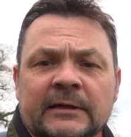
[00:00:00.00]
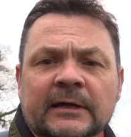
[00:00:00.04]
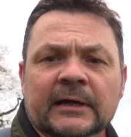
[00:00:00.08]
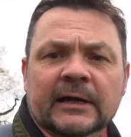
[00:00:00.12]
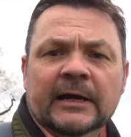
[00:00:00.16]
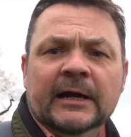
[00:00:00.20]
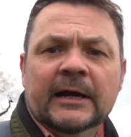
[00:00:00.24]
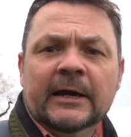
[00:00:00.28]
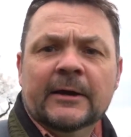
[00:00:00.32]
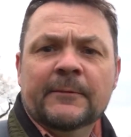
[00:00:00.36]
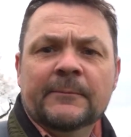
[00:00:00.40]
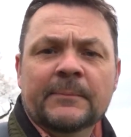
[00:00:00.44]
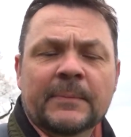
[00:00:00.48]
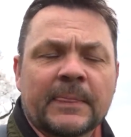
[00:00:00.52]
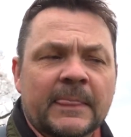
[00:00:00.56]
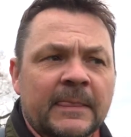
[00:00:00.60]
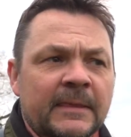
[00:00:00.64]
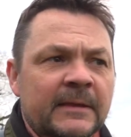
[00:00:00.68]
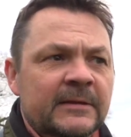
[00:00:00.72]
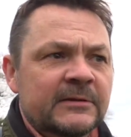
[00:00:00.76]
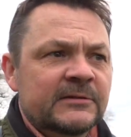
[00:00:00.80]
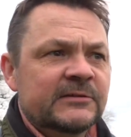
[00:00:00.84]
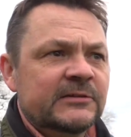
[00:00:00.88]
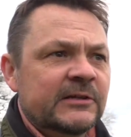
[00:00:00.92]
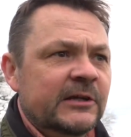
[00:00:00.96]
Um,
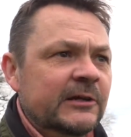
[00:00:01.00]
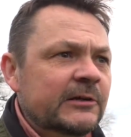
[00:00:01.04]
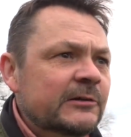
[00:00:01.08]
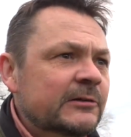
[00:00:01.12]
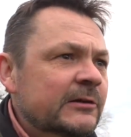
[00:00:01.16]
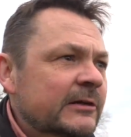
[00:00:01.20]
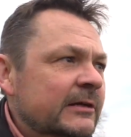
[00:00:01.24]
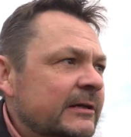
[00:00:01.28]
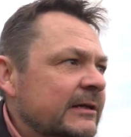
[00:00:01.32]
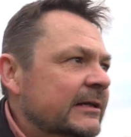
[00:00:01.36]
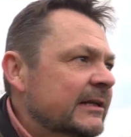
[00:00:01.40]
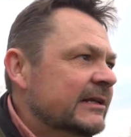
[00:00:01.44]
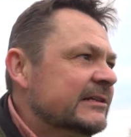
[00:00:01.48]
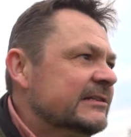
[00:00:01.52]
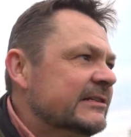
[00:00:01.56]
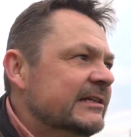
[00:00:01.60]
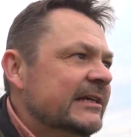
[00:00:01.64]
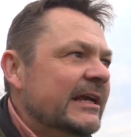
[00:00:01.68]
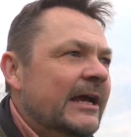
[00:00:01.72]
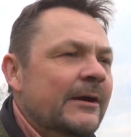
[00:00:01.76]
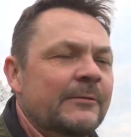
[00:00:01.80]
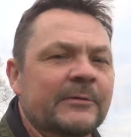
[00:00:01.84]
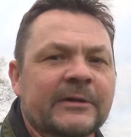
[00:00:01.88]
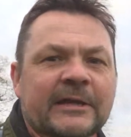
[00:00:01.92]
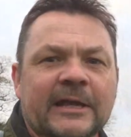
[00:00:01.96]
so let's see
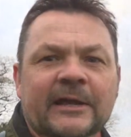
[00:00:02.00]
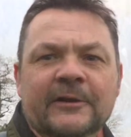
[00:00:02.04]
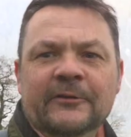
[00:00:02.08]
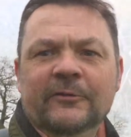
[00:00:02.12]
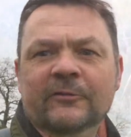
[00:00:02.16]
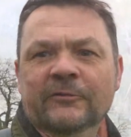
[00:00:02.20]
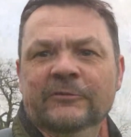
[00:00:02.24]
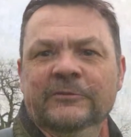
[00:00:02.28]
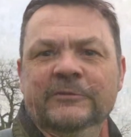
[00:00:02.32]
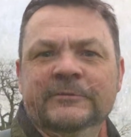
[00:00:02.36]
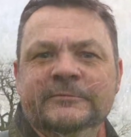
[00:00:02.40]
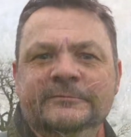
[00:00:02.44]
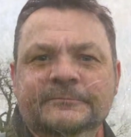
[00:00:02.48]
how we get on.